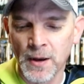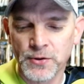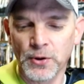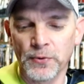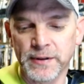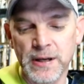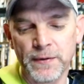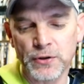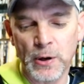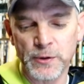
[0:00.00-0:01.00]
So the T
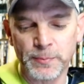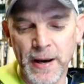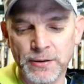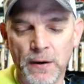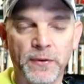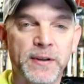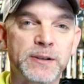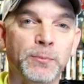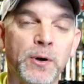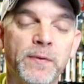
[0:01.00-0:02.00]
V show was based off of
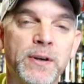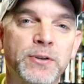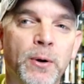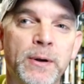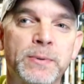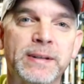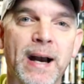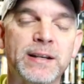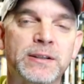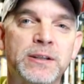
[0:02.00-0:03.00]
this movie, so it was
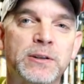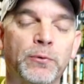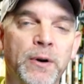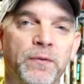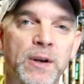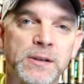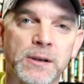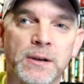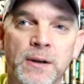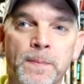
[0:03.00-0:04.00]
nice just to
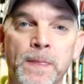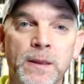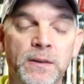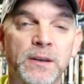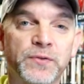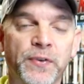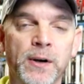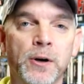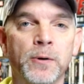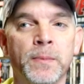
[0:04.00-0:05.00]
revisit this
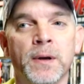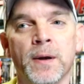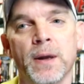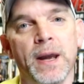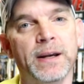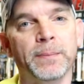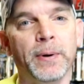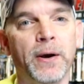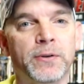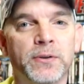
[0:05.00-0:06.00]
film and
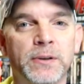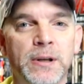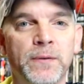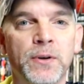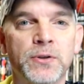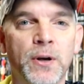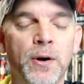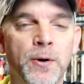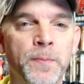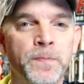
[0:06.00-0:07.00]
compare it to the T V
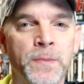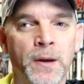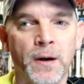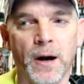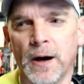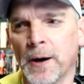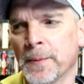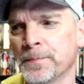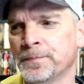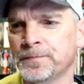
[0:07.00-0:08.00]
show.
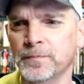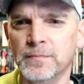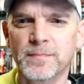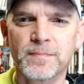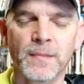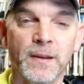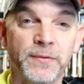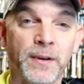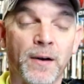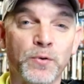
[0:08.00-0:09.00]
Um,
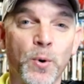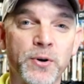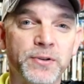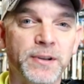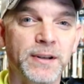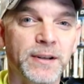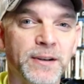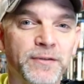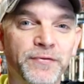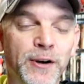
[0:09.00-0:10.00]
of course,
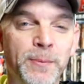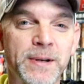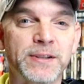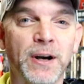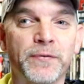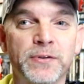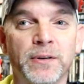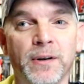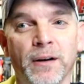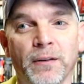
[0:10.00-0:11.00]
the film itself is
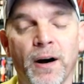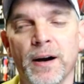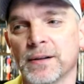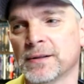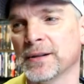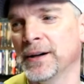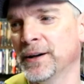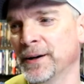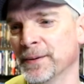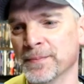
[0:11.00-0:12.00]
a lot
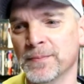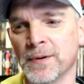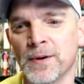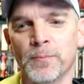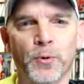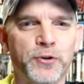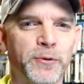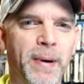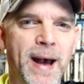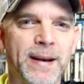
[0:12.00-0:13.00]
um, more
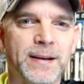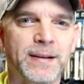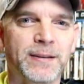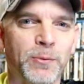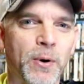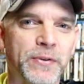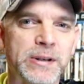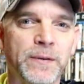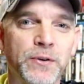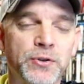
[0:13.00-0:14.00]
dramatic than what the
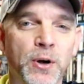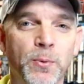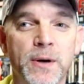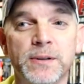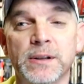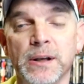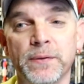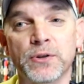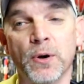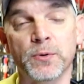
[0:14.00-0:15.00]
T V show was. The T
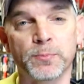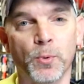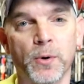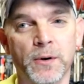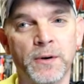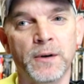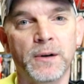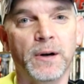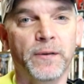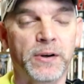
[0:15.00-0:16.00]
V show was more
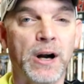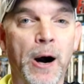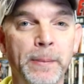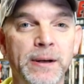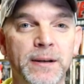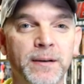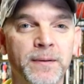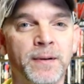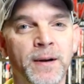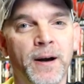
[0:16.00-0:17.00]
of a comedy.
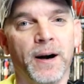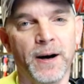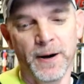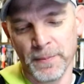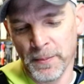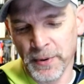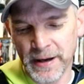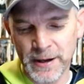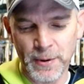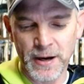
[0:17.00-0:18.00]
Um,
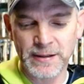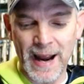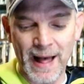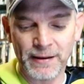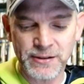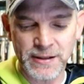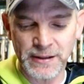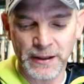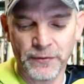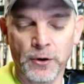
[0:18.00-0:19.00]
but anyways, Alice
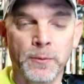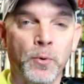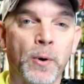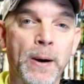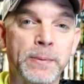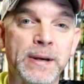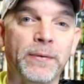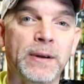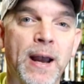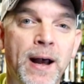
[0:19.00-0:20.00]
Doesn't Live Here Anymore. I would
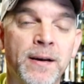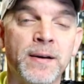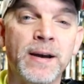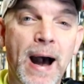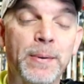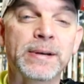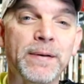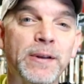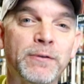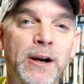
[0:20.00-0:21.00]
definitely ha I would
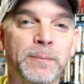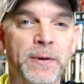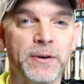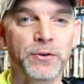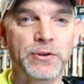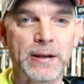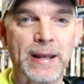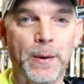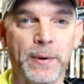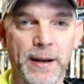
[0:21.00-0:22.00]
definitely recommend that you check
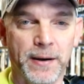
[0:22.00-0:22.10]
that one